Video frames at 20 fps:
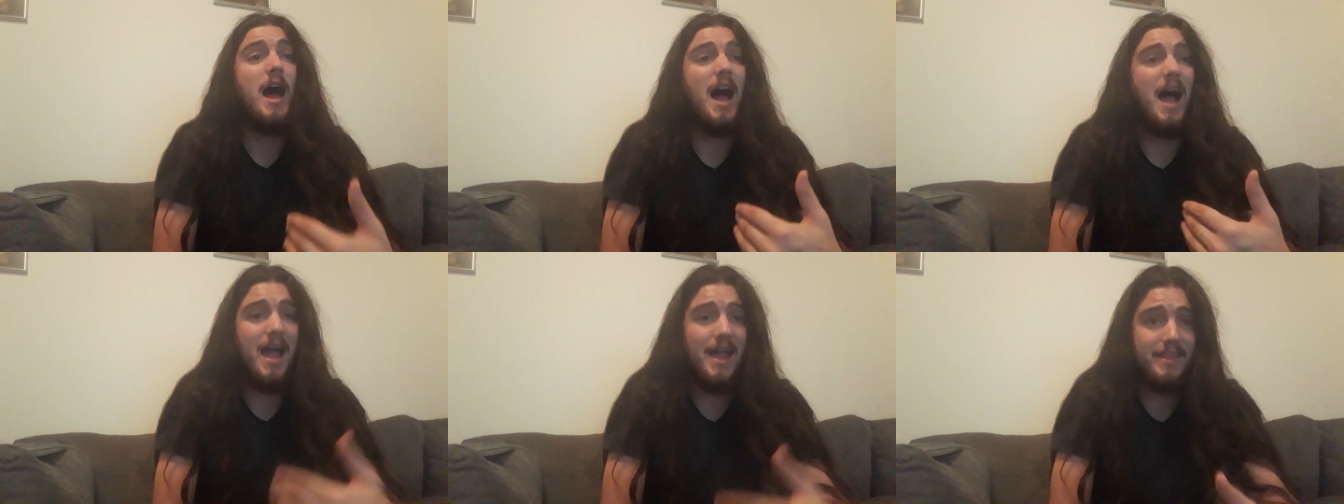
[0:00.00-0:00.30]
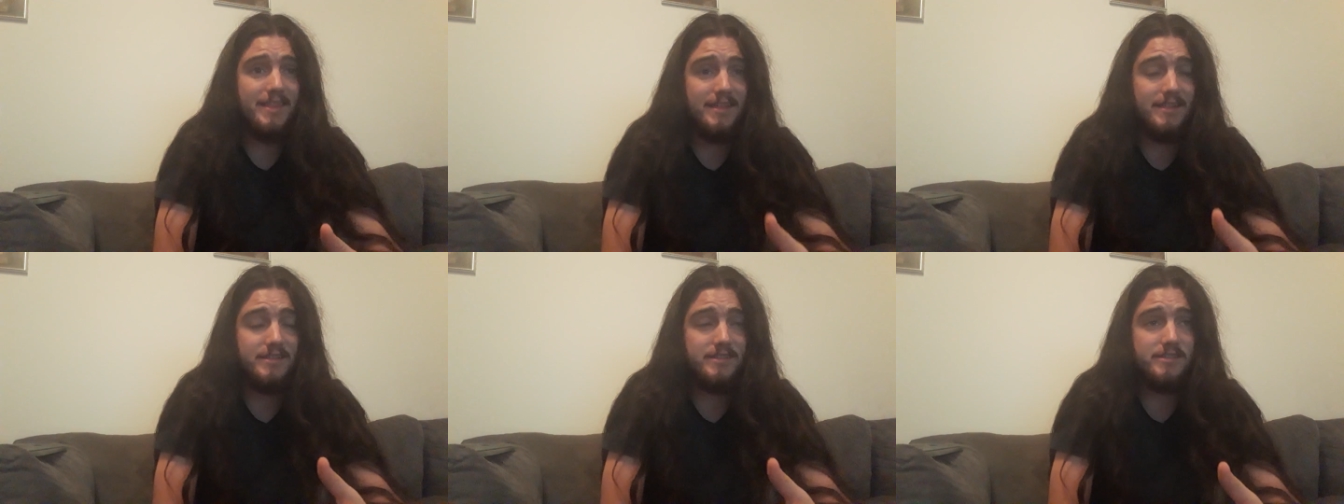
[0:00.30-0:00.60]
I
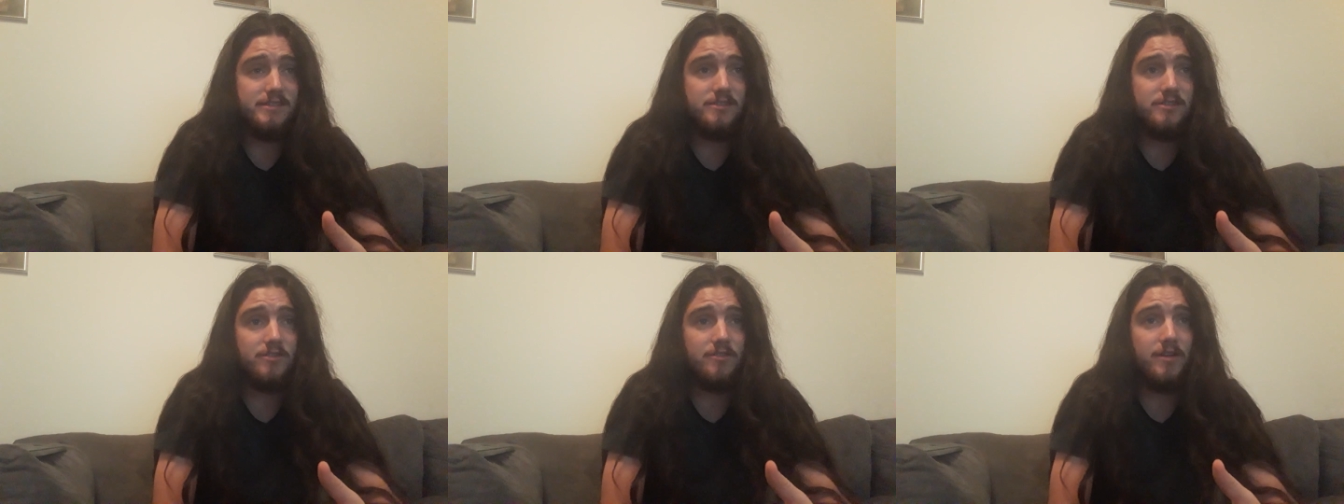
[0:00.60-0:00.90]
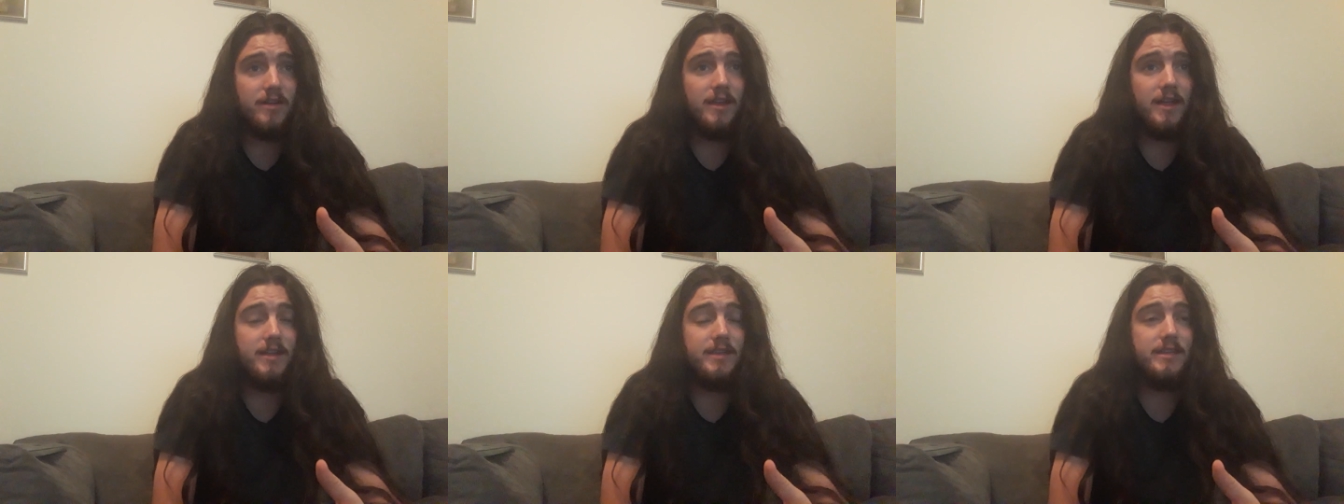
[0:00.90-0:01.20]
think this is a
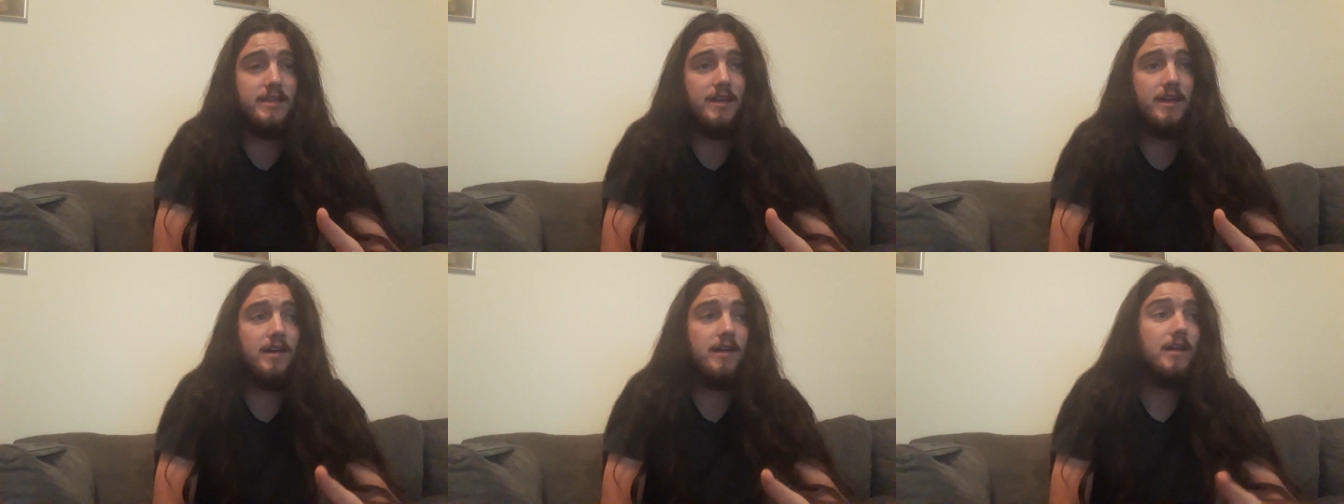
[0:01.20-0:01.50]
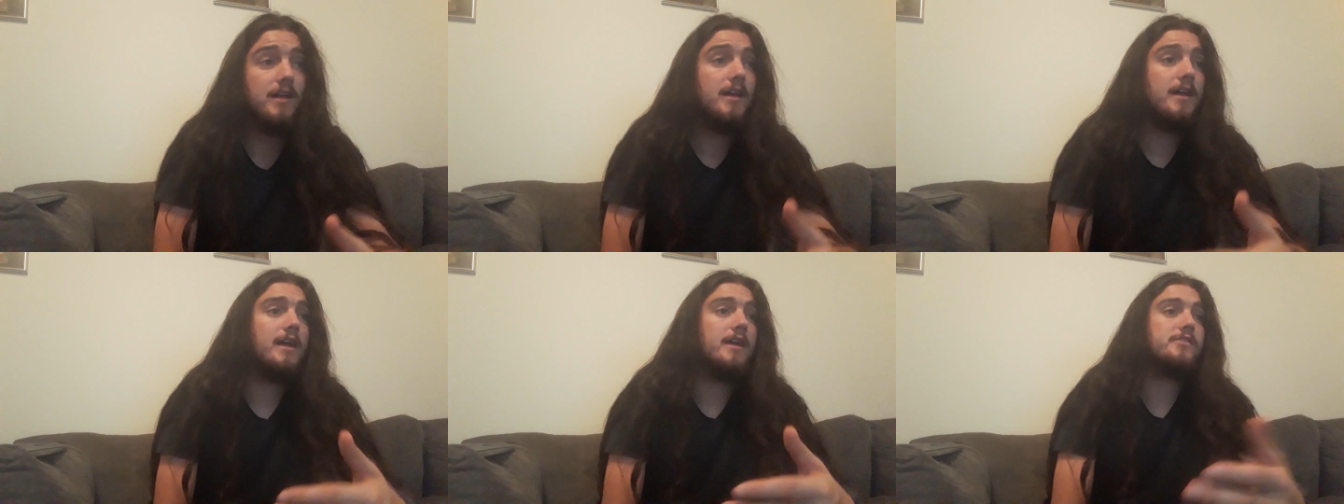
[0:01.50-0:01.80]
great idea.
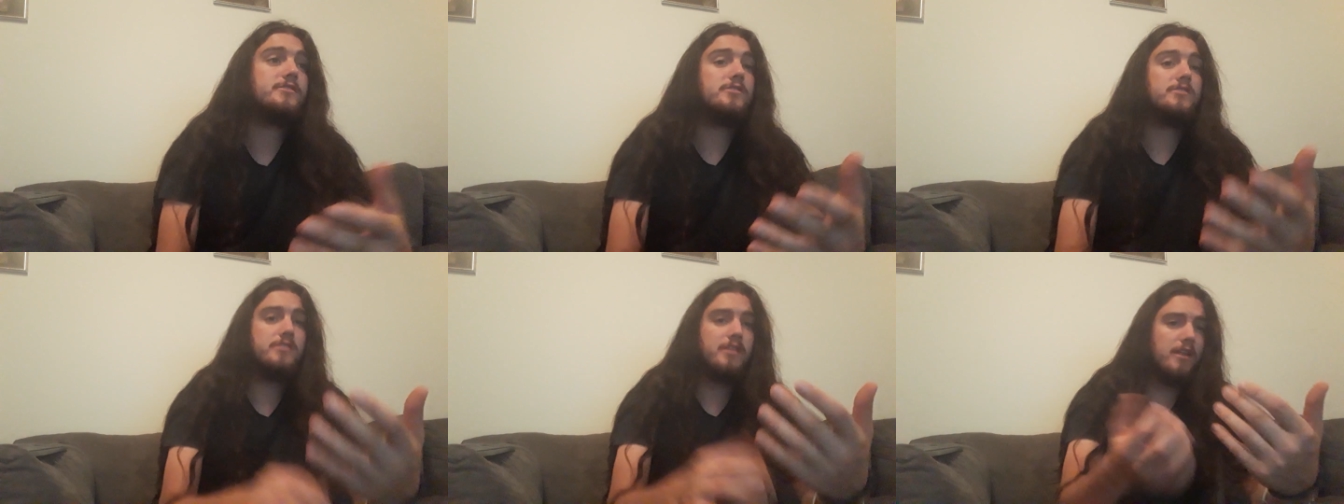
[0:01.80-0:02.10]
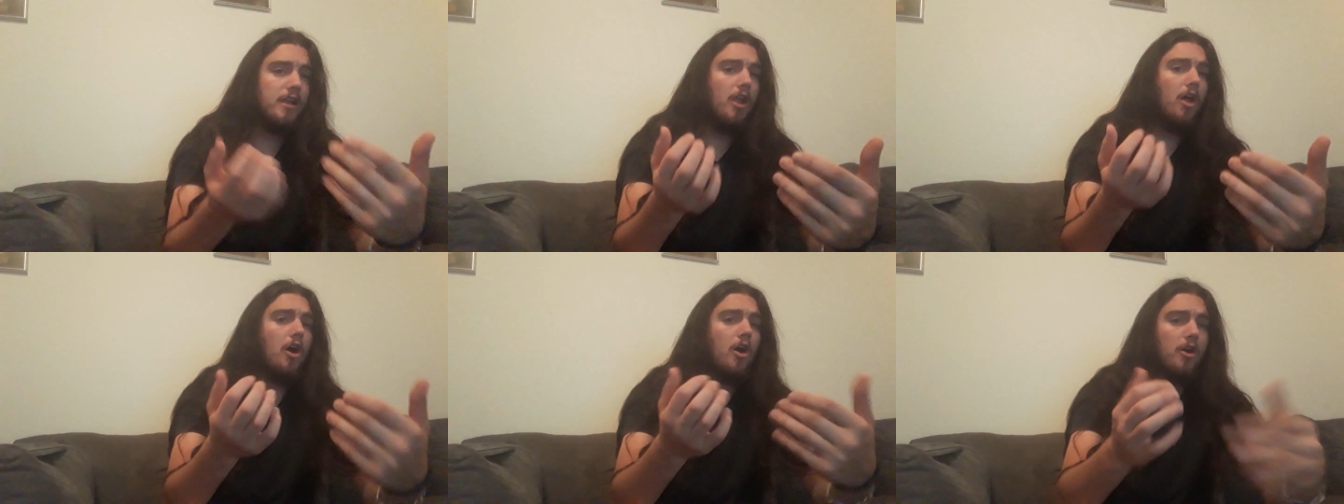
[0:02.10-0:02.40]
It's a
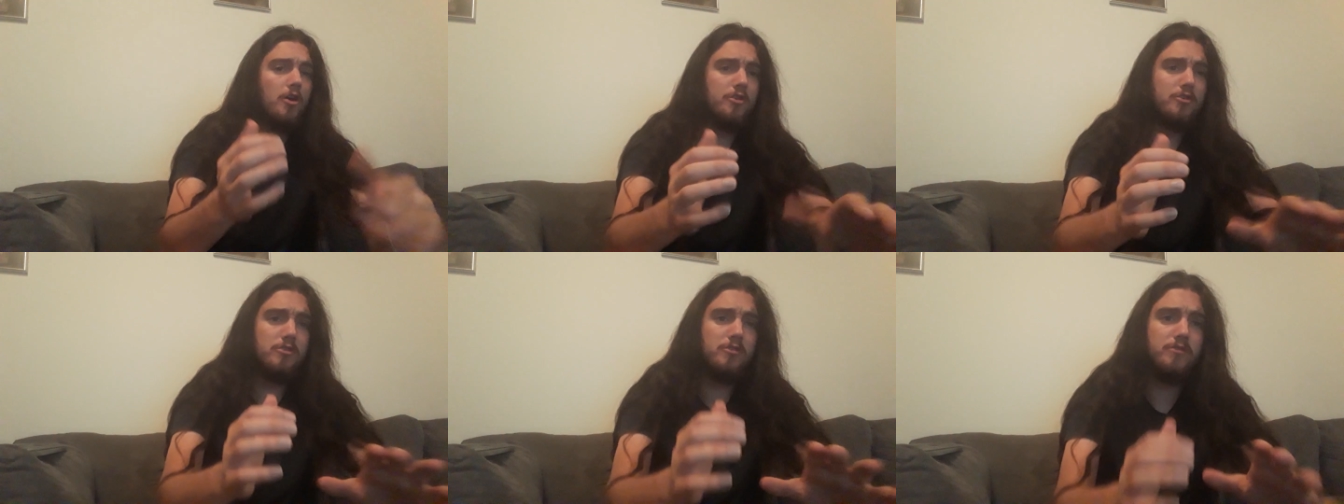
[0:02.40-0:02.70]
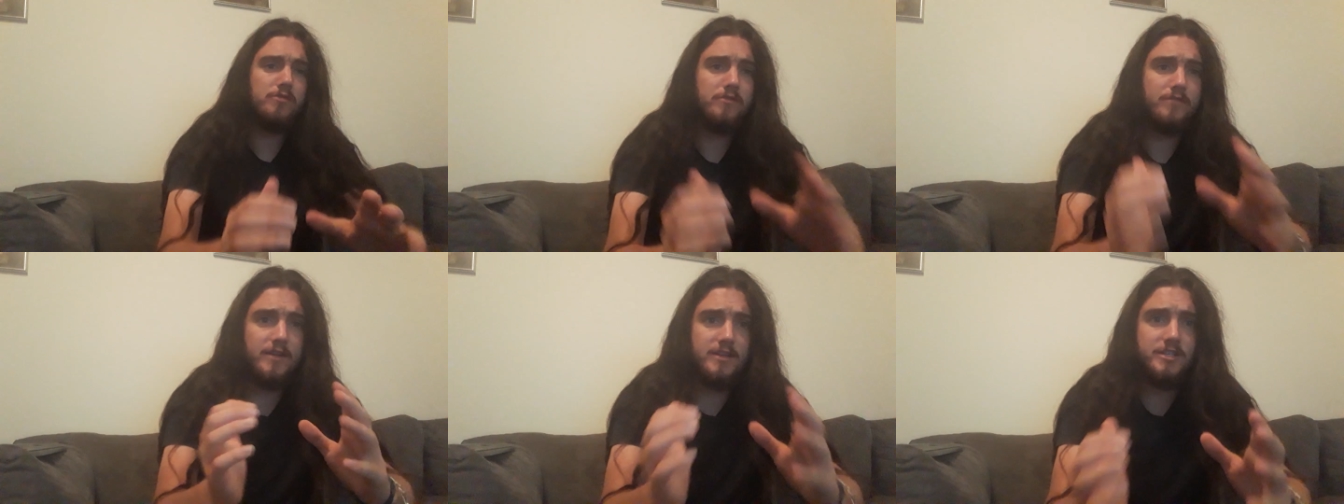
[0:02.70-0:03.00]
little harder
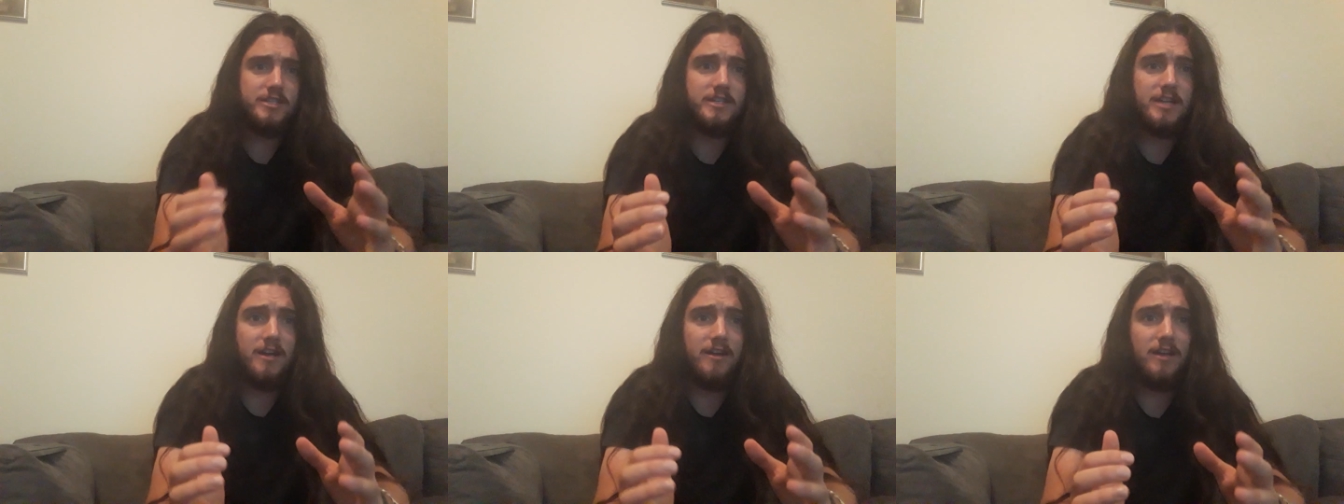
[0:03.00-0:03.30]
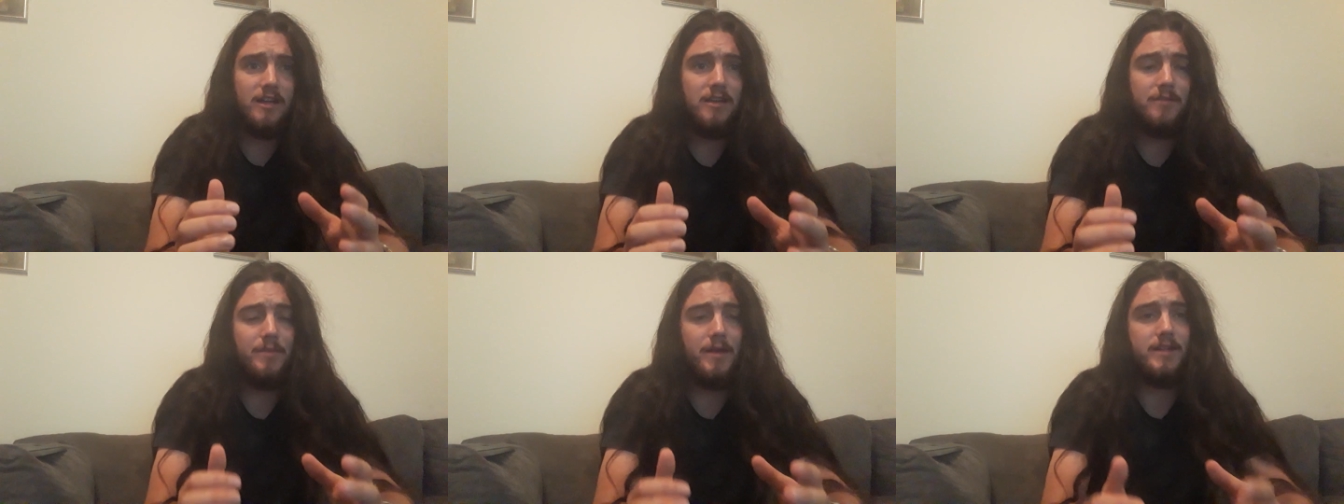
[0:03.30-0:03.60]
for
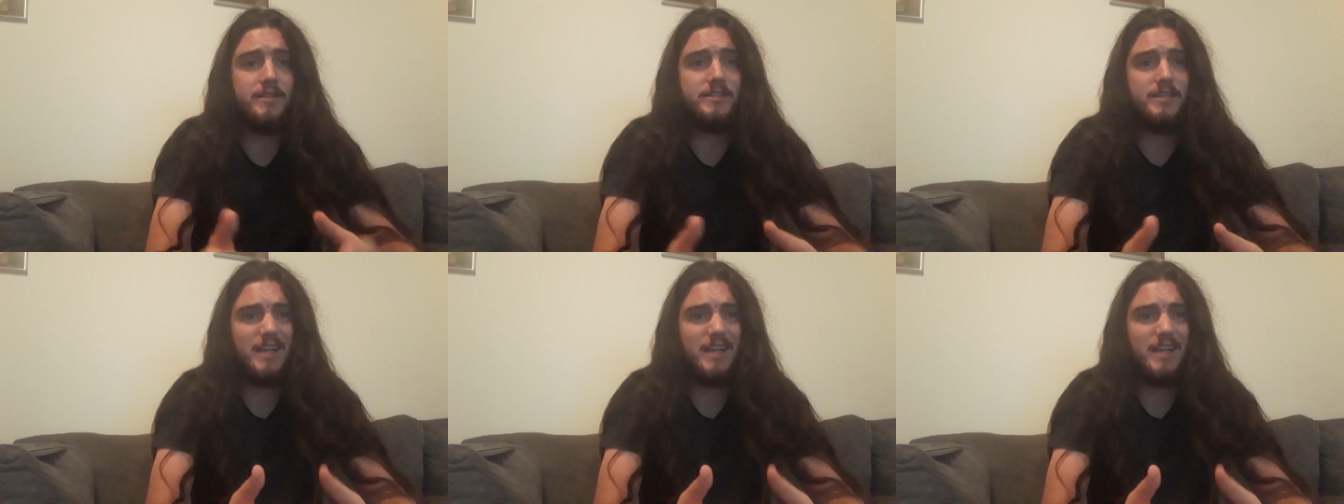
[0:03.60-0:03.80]
vegetarian bands.